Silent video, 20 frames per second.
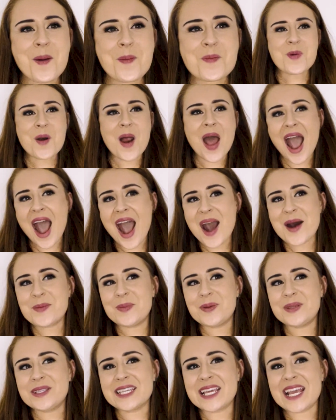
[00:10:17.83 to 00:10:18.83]

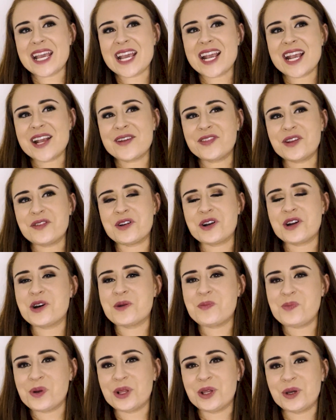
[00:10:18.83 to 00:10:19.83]
Perhaps if you're a
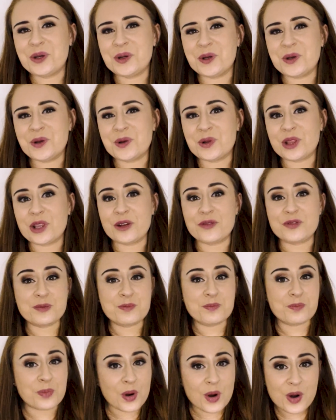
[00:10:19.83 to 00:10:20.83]
couple who loves
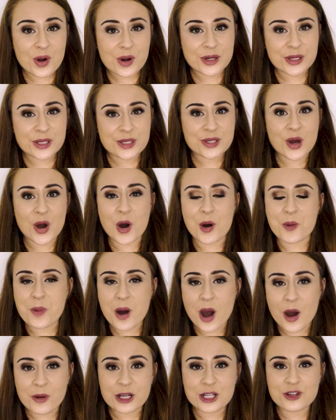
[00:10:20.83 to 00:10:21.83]
books or
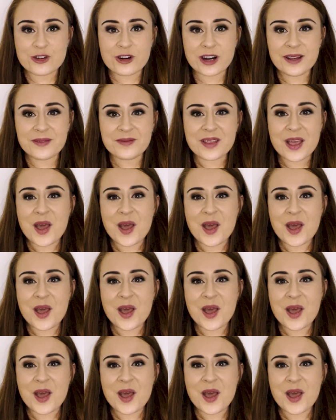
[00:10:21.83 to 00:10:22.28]
poetry,